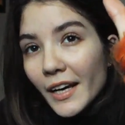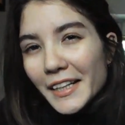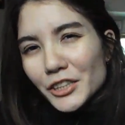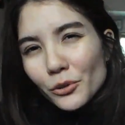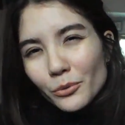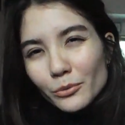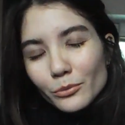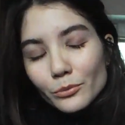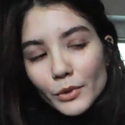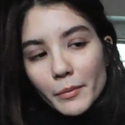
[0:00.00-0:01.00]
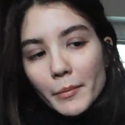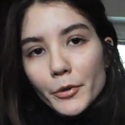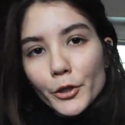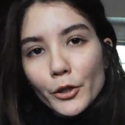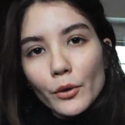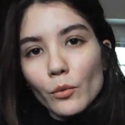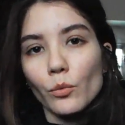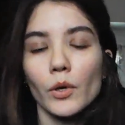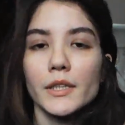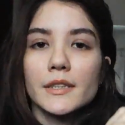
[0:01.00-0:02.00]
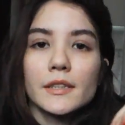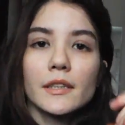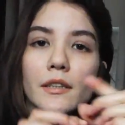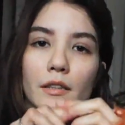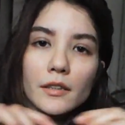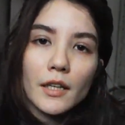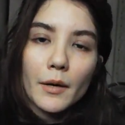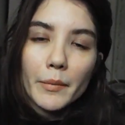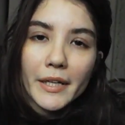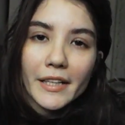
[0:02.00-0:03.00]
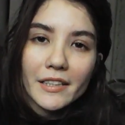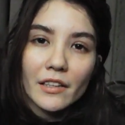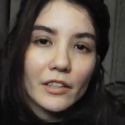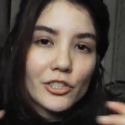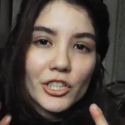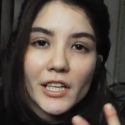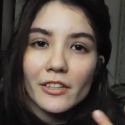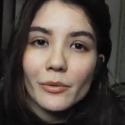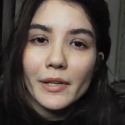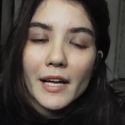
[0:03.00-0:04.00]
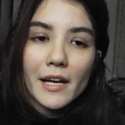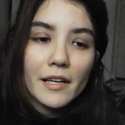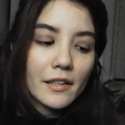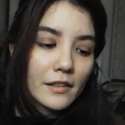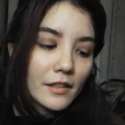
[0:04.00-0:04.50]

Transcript: I don't remember how many I did in the chain or whatnot.